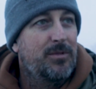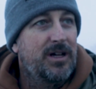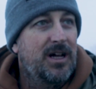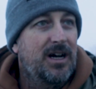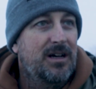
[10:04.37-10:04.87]

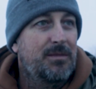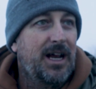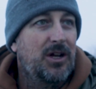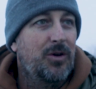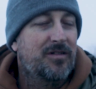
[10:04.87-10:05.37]
But I mean,
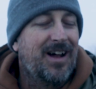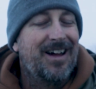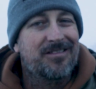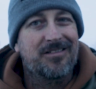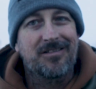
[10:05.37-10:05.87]
I know what
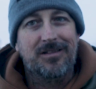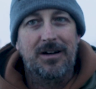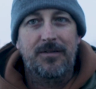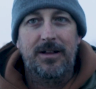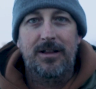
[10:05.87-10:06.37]
sizes and
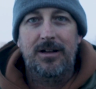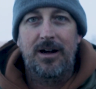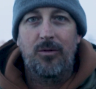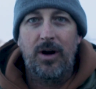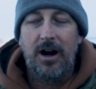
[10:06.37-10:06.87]
stuff
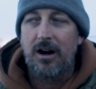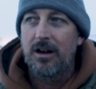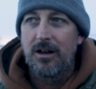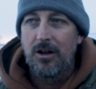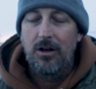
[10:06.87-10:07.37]
I wear,
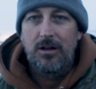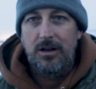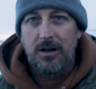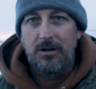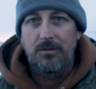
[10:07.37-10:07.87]

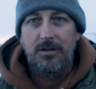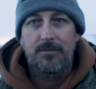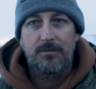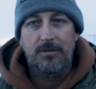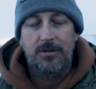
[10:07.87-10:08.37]

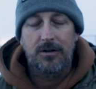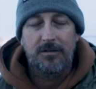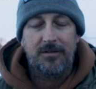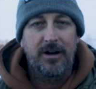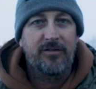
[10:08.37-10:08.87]
with
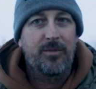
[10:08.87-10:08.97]
their stuff.